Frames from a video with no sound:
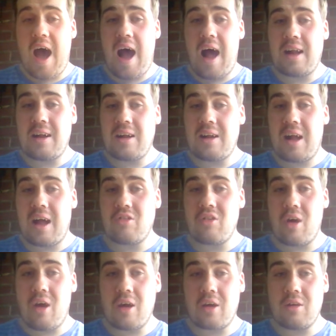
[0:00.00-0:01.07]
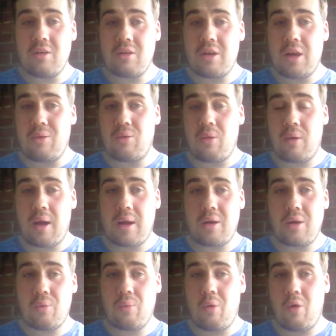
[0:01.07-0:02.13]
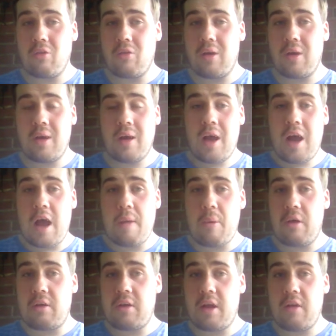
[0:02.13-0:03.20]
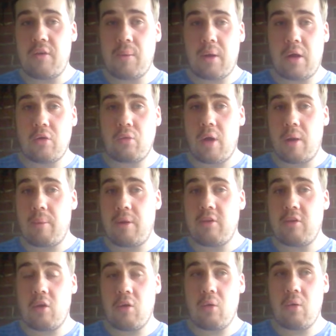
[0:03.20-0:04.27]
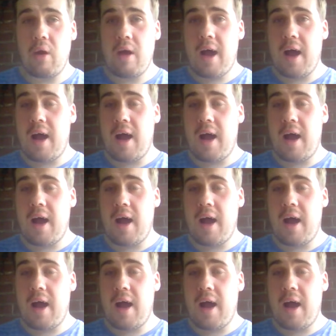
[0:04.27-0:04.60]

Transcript: And last night I couldn't sleep, so I ended up watching a bit of TV while I was writing my journal,